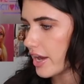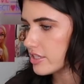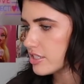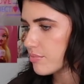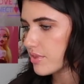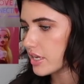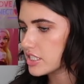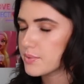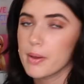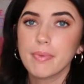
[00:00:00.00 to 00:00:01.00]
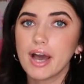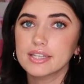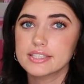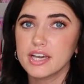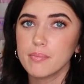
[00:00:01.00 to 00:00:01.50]
I added some things to my
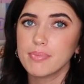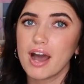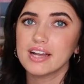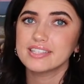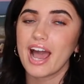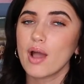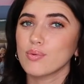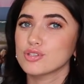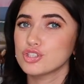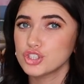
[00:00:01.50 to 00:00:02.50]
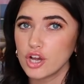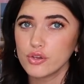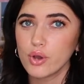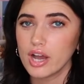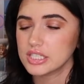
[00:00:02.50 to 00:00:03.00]
basket, but I will show
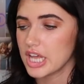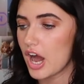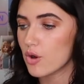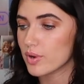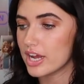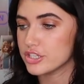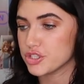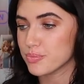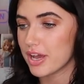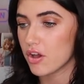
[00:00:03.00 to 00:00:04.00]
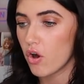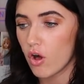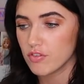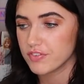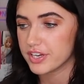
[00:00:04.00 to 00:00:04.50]
you guys that when I do my
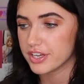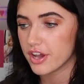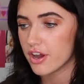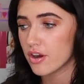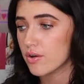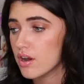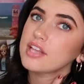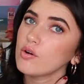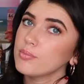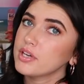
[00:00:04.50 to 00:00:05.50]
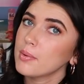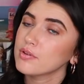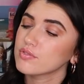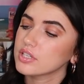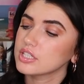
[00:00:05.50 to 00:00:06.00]
haul video. That will be
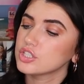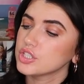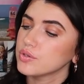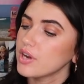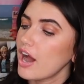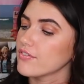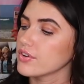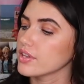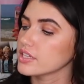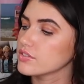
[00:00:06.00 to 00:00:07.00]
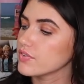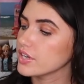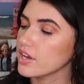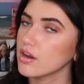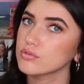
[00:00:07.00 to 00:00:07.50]
coming really soon after this
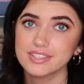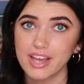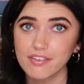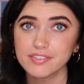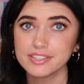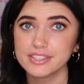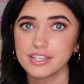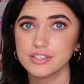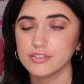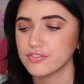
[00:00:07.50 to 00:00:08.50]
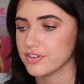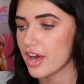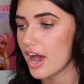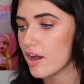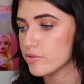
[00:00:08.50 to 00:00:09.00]
video. Definitely stay tuned for
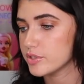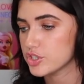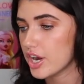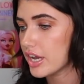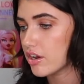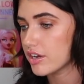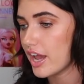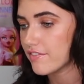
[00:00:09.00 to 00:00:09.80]
that. I will be trying on